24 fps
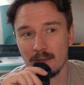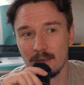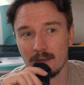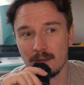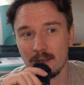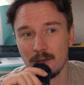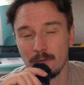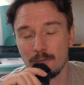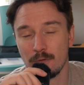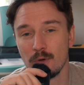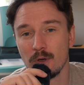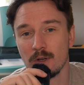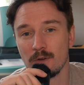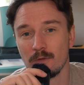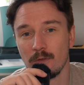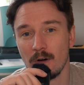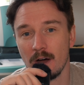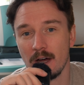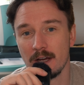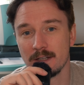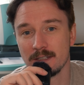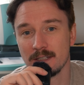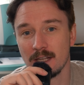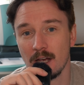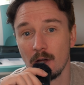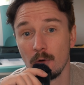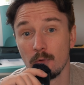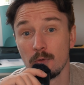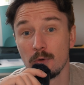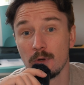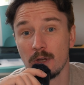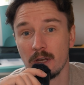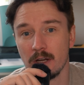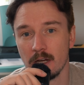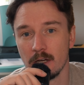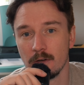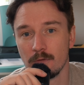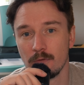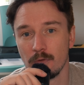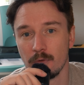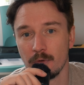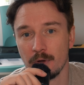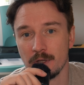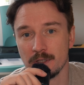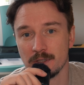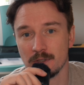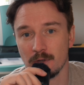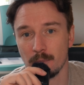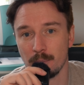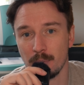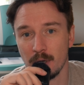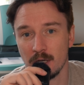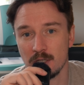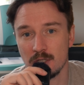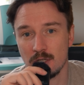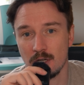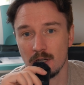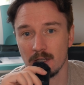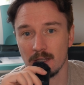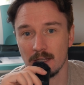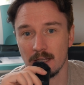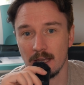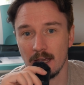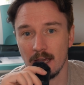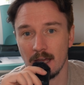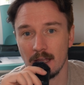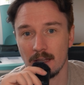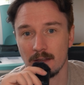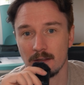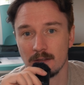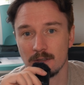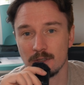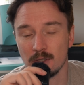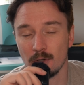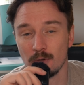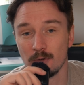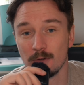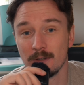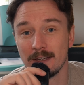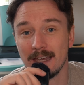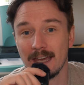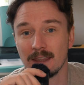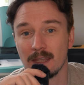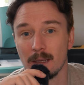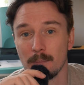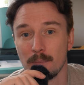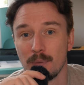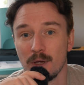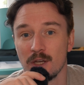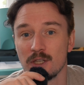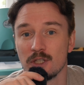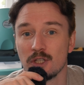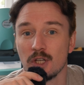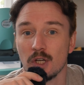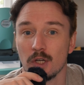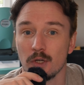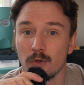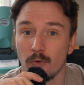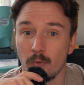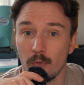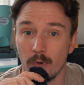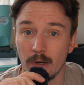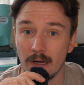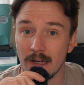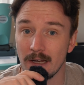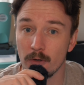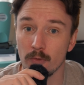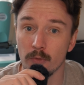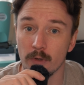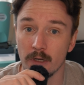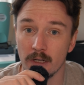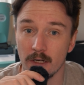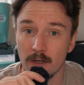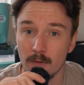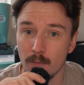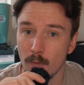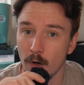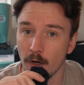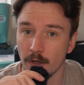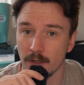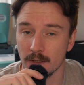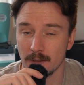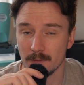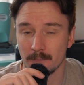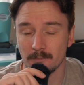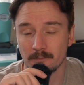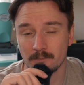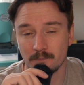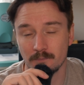give you advice how you can influence your picture in the end so you get the picture you really, really want.